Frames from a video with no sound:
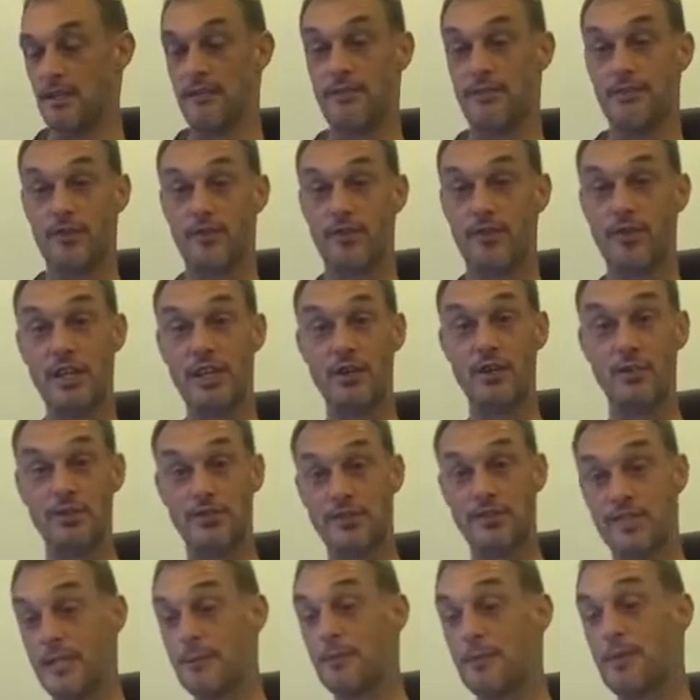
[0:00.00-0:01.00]
If the
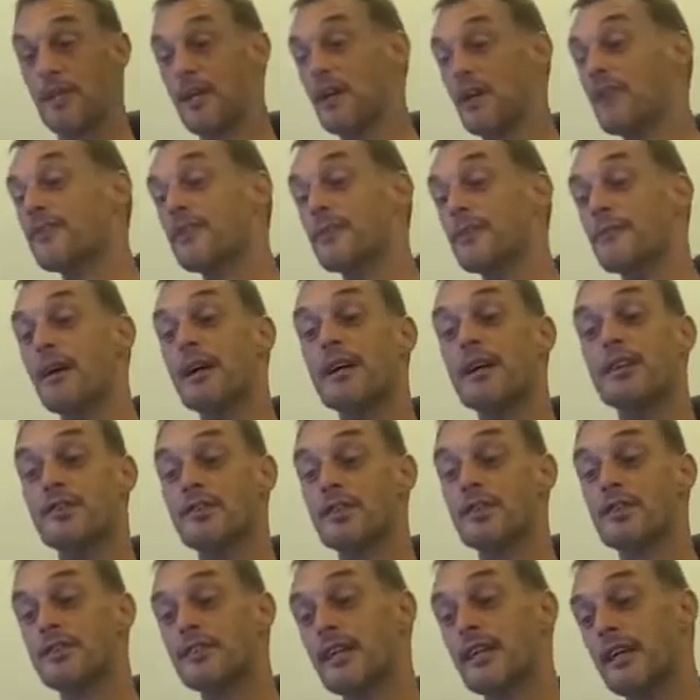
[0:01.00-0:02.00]
treacle was deep enough, it
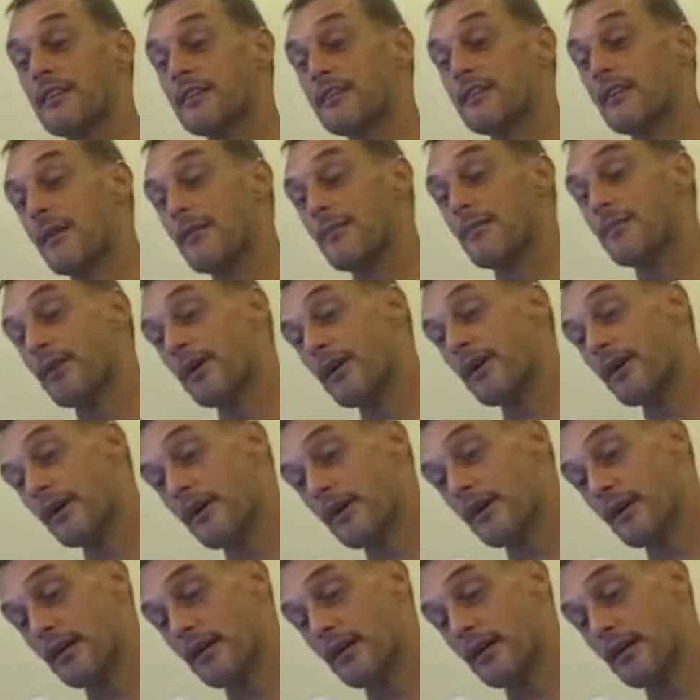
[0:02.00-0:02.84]
might just end up